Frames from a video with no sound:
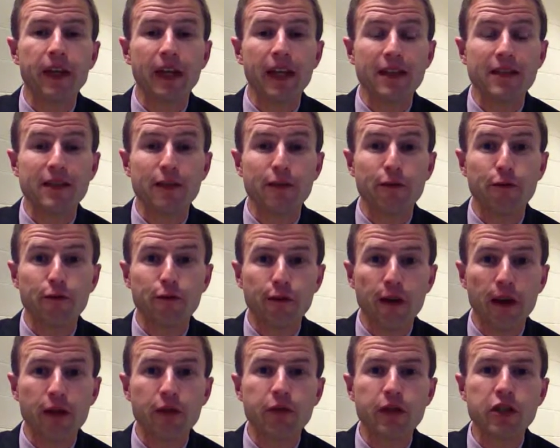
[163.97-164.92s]
It's a
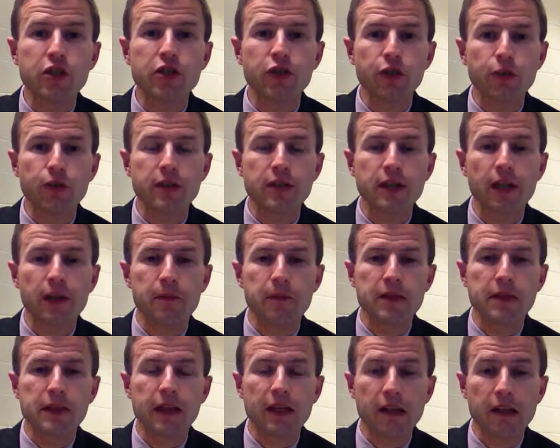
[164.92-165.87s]
very short time
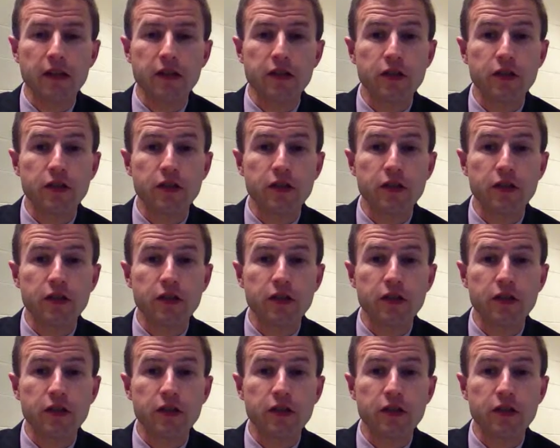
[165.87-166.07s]
scale